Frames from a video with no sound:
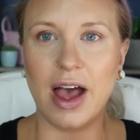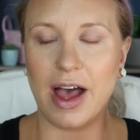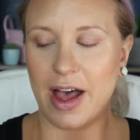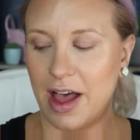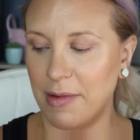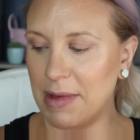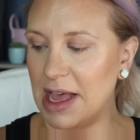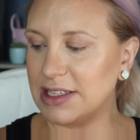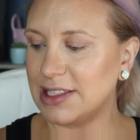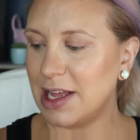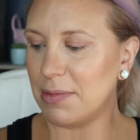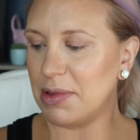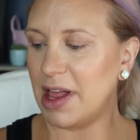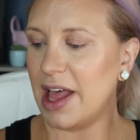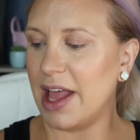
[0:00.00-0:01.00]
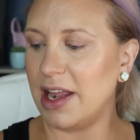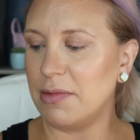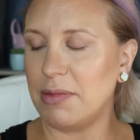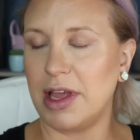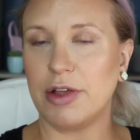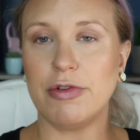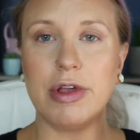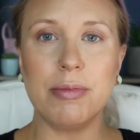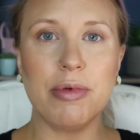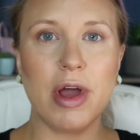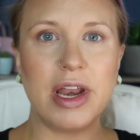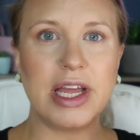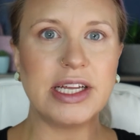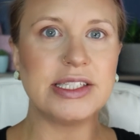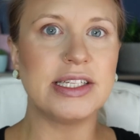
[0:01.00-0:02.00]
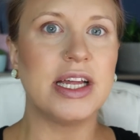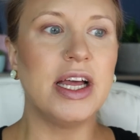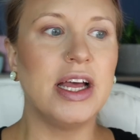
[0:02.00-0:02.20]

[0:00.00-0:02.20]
As I applied my cream products,